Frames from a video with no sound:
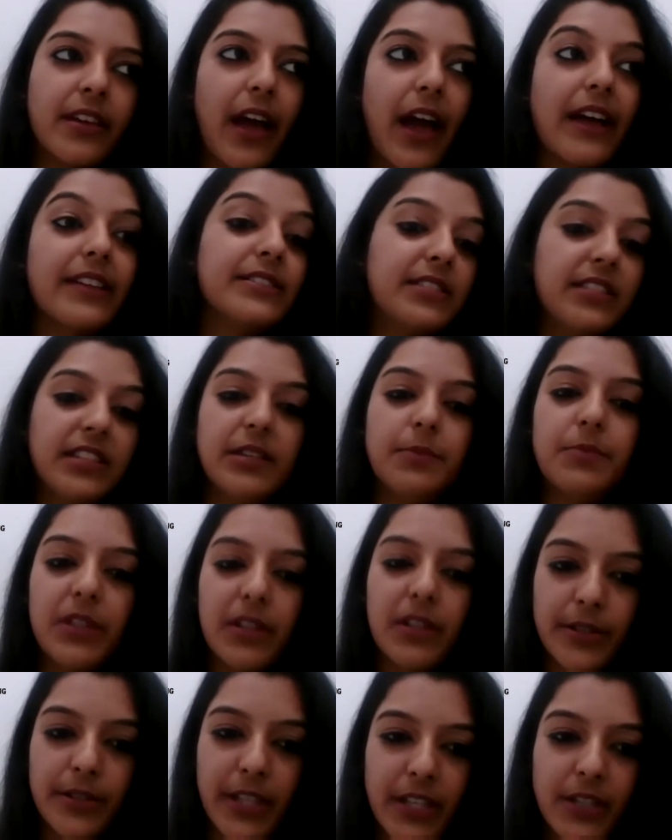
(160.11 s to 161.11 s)
and deep
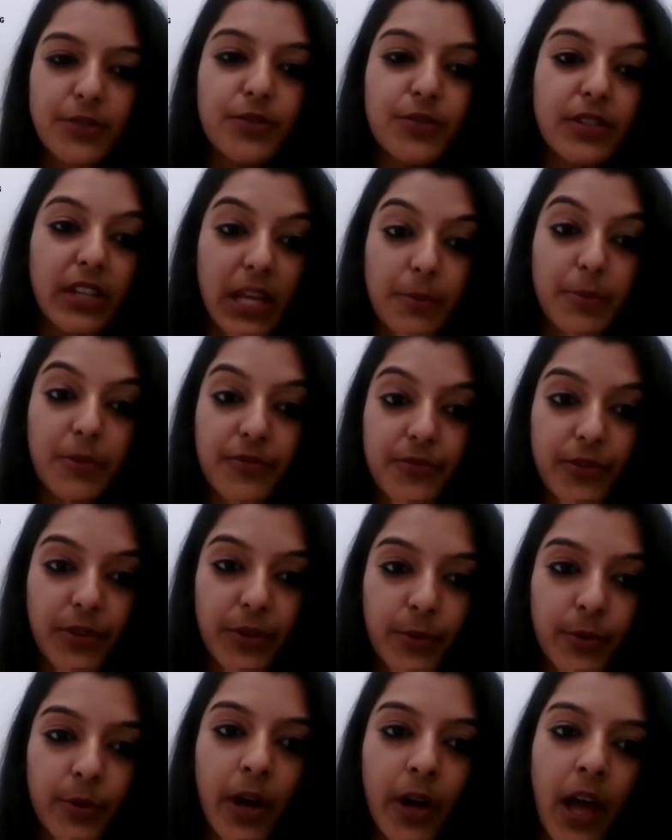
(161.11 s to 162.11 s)
learning, to name a
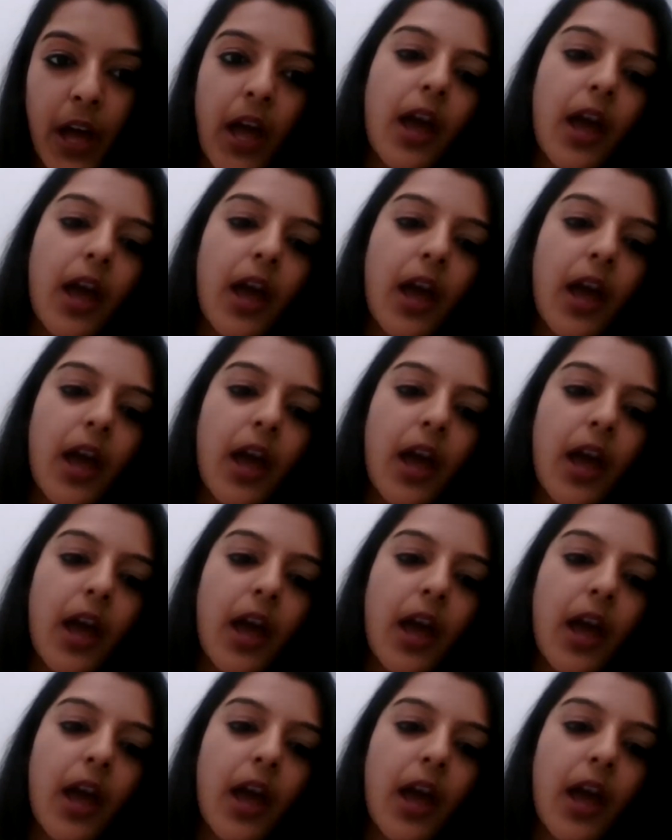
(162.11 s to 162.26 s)
few.